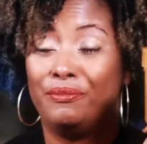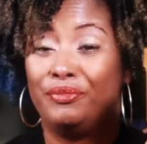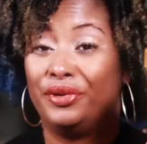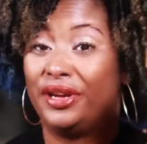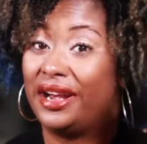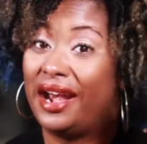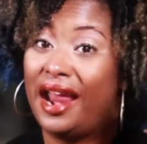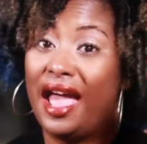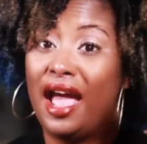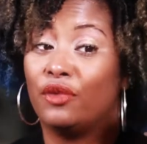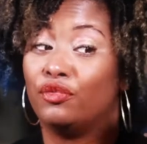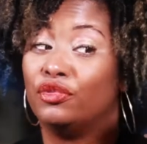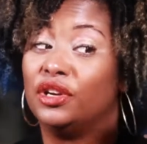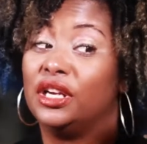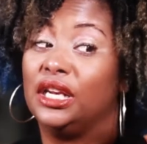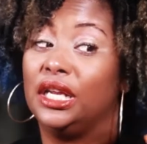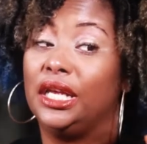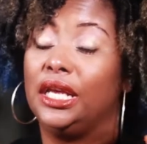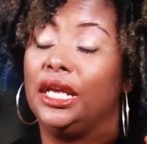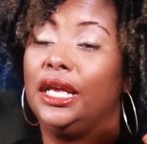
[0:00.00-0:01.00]
but not
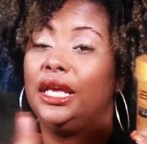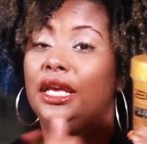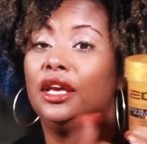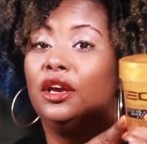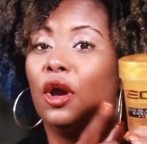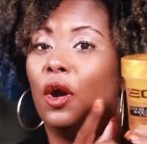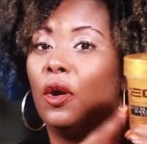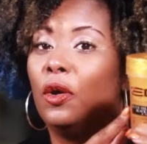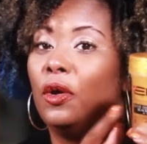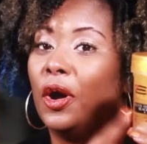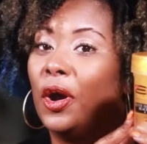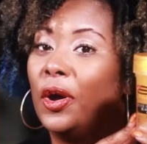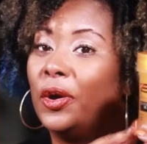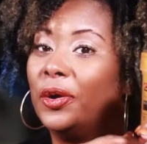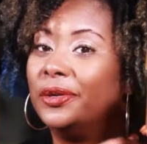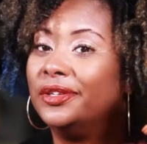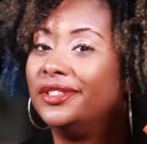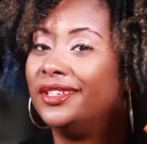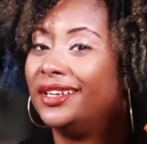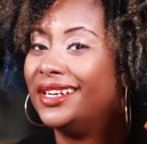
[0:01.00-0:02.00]
really, Eco
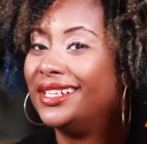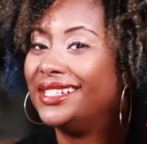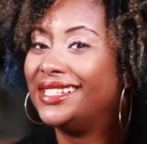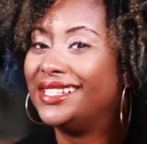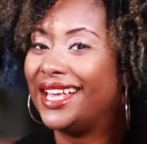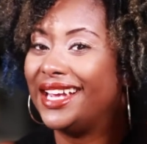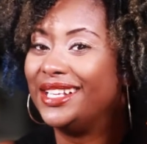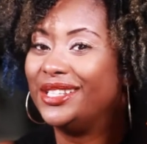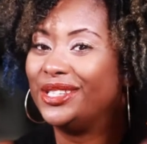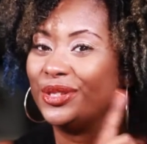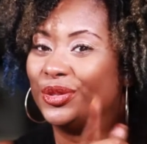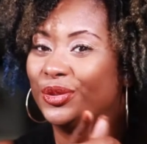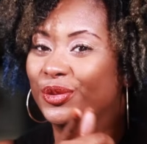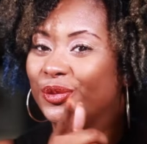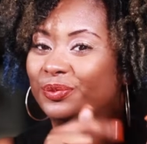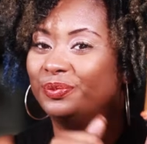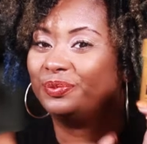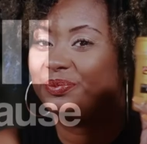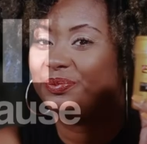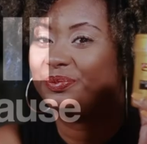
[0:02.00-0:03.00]
Gold. Stay
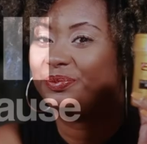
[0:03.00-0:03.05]
tuned.